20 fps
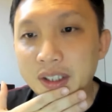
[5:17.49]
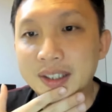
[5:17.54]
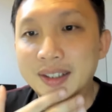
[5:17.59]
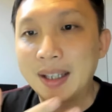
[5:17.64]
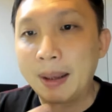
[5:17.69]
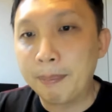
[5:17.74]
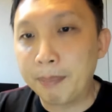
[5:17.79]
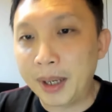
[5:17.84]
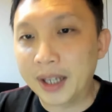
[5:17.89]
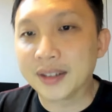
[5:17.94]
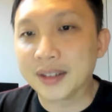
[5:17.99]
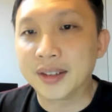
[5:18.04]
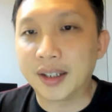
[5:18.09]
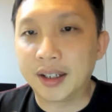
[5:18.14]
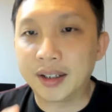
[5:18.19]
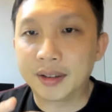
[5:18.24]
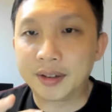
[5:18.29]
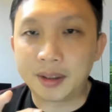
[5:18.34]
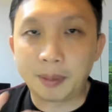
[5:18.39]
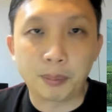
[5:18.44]
Some banks
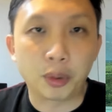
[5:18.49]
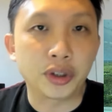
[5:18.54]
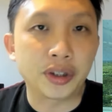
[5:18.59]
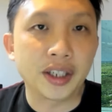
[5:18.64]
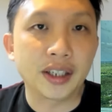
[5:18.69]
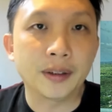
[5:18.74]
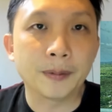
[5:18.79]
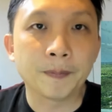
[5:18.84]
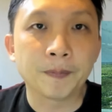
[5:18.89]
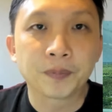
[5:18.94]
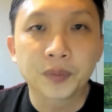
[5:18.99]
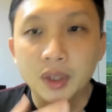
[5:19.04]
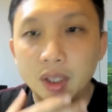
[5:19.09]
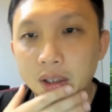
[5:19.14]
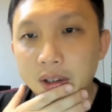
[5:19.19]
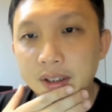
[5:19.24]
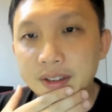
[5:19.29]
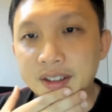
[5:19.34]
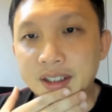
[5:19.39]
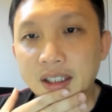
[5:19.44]
are supporting
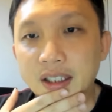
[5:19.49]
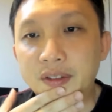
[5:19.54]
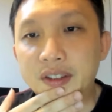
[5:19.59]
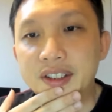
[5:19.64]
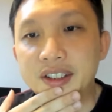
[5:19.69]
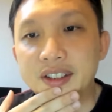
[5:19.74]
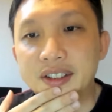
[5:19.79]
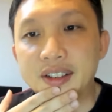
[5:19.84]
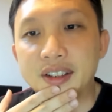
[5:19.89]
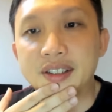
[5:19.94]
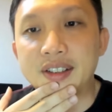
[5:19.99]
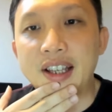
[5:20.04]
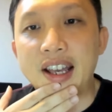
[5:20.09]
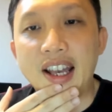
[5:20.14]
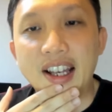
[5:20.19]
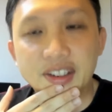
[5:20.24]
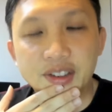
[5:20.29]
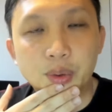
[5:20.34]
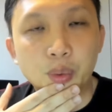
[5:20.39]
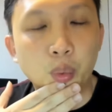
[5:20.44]
Iskandar Residences
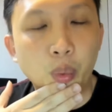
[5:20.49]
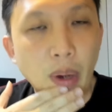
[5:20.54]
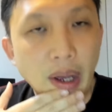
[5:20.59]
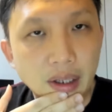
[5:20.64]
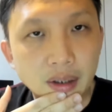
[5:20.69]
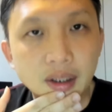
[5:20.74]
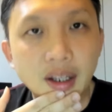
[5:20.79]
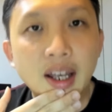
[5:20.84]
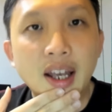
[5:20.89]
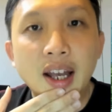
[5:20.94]
as well.